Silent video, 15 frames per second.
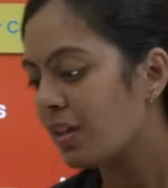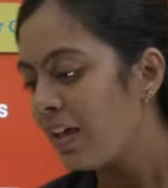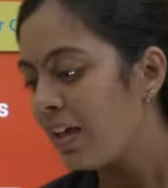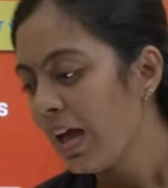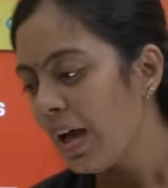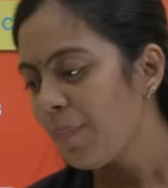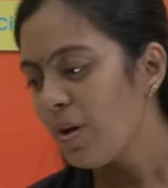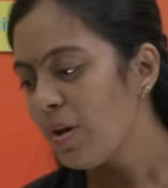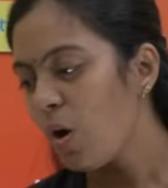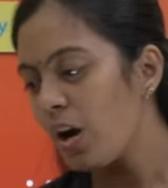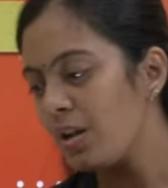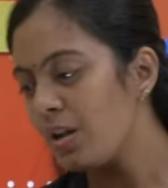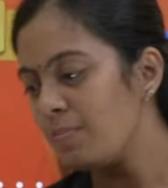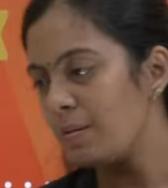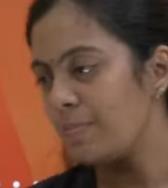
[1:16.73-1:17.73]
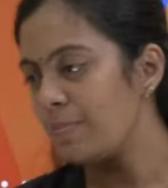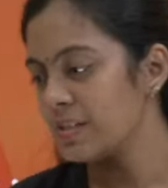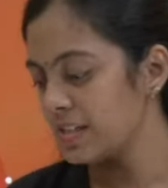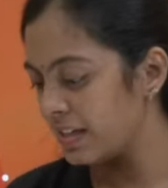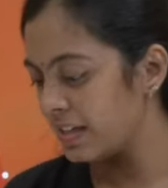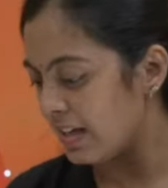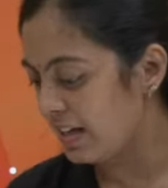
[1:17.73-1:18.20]
Am I audible,
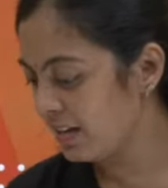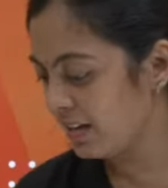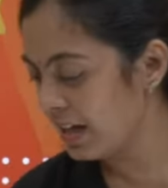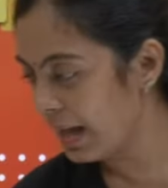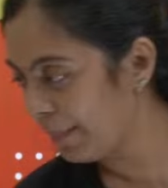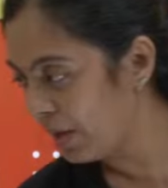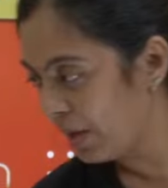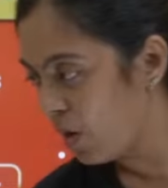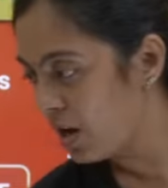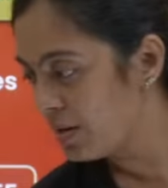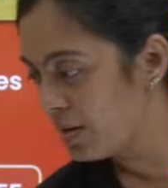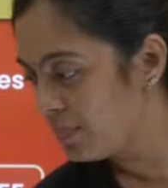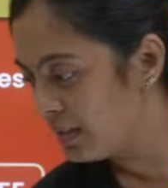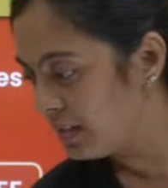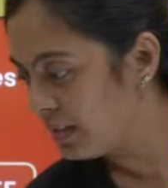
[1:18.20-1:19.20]
Pasangla? Am I audible?